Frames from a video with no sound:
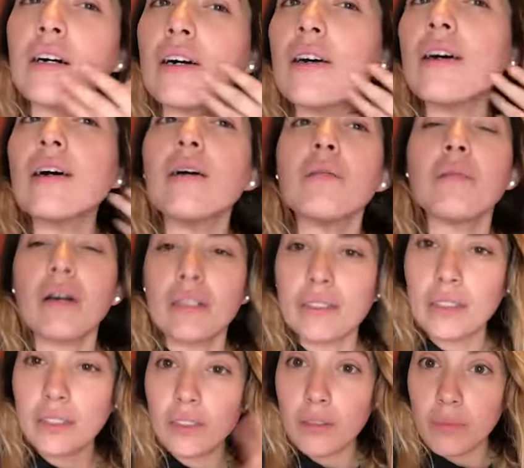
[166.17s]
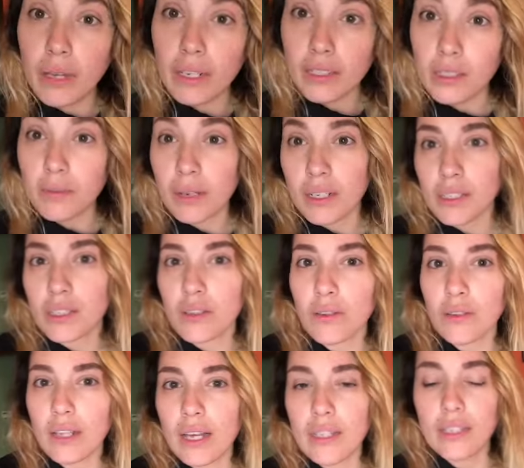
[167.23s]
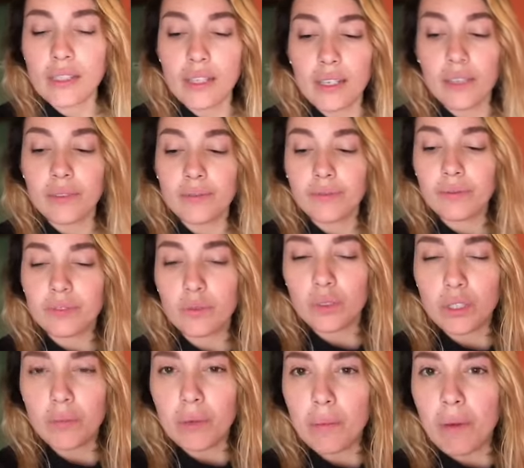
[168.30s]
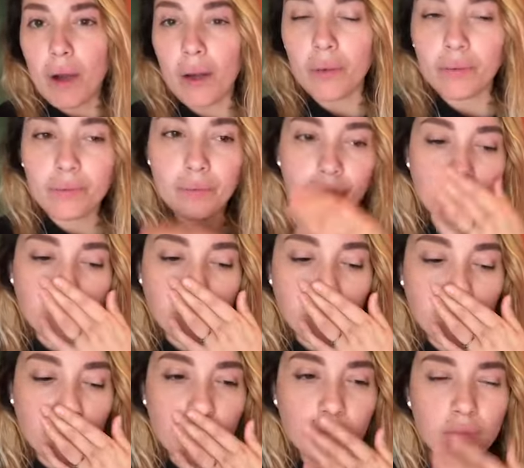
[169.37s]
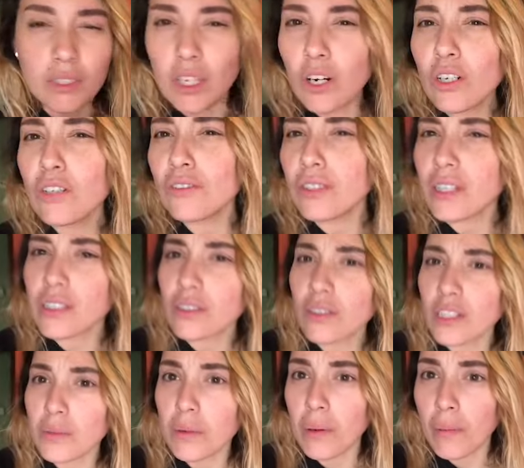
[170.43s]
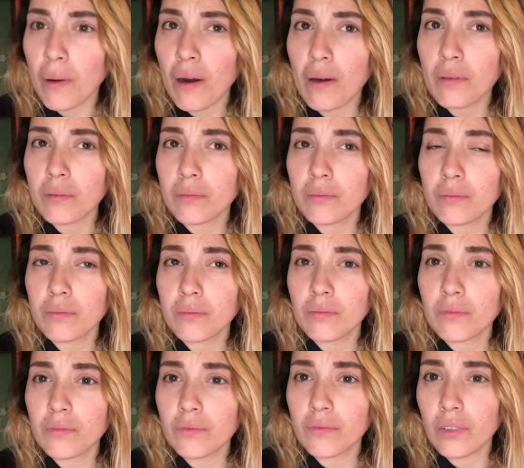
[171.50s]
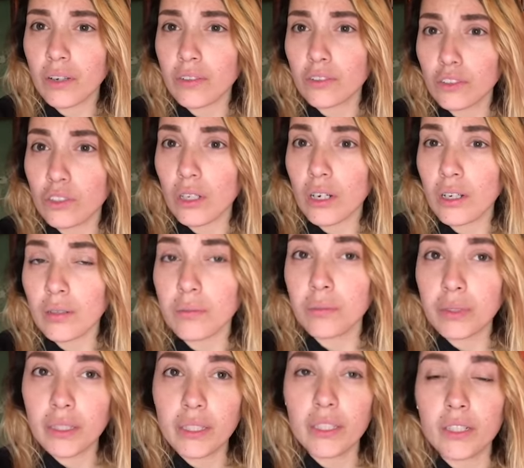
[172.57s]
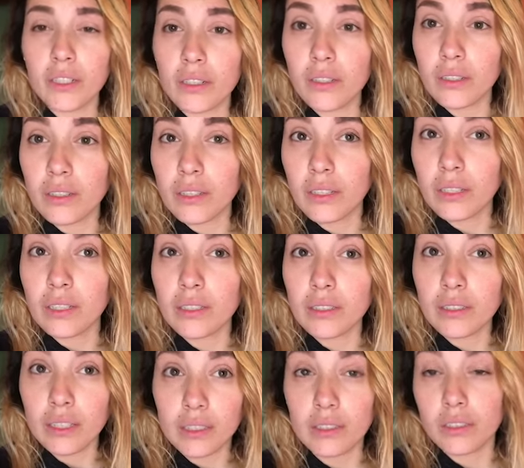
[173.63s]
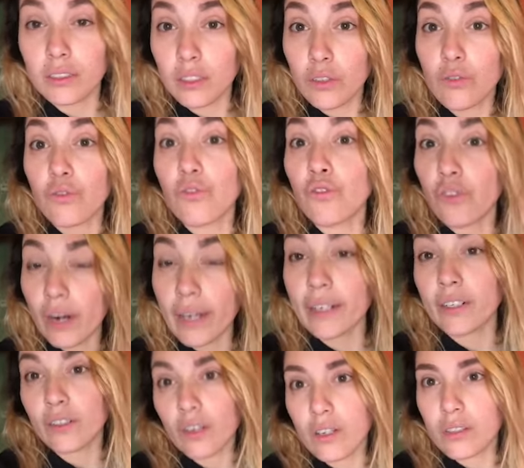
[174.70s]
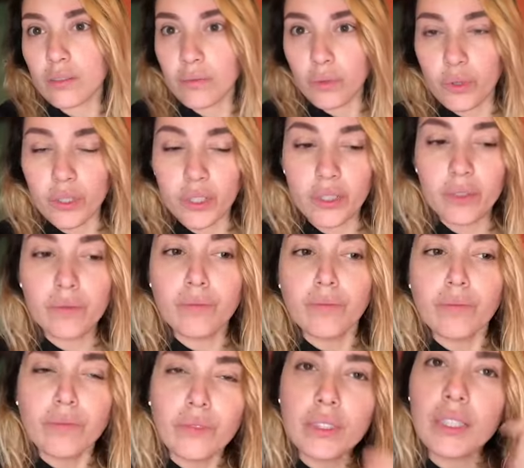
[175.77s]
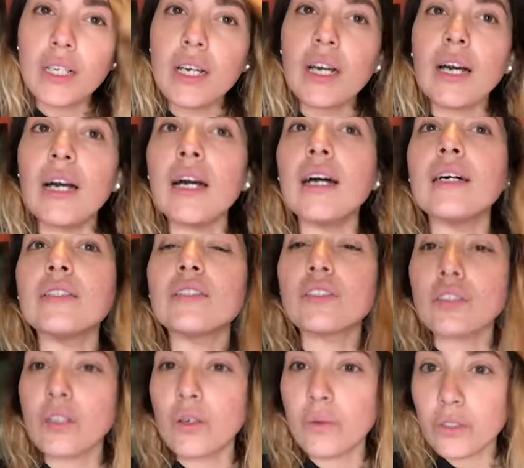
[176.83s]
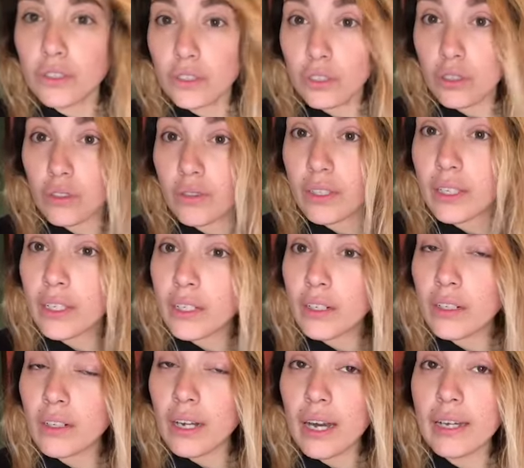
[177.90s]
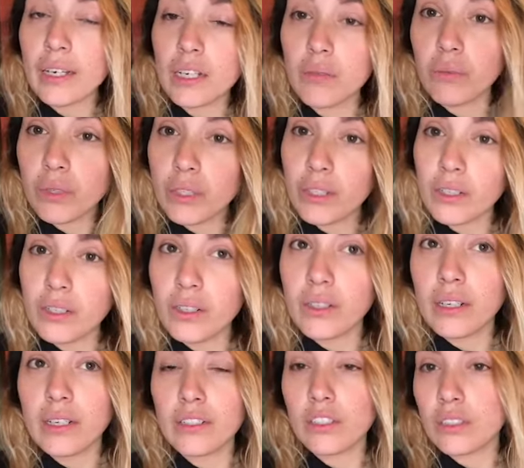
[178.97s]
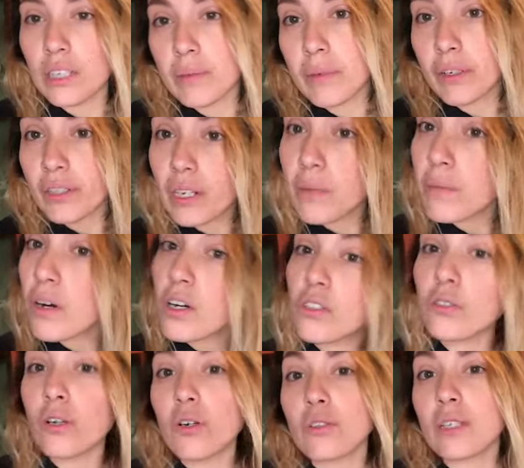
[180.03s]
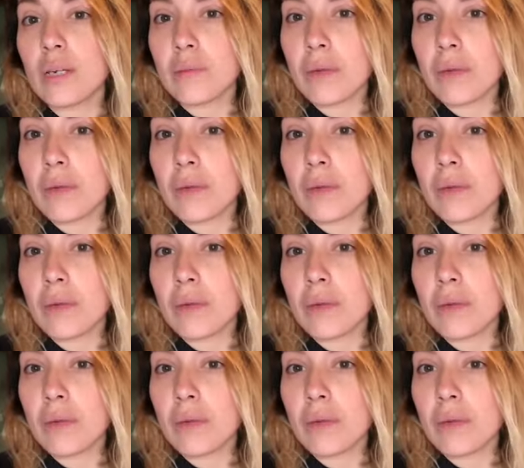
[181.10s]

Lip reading: I did go back to Mexico last night with my mom. I don't know if you guys know this, but my mom found a job here in Texas, like right across the border. And so when she's over here, I come with her and I just stay at my grandma's or I'll stay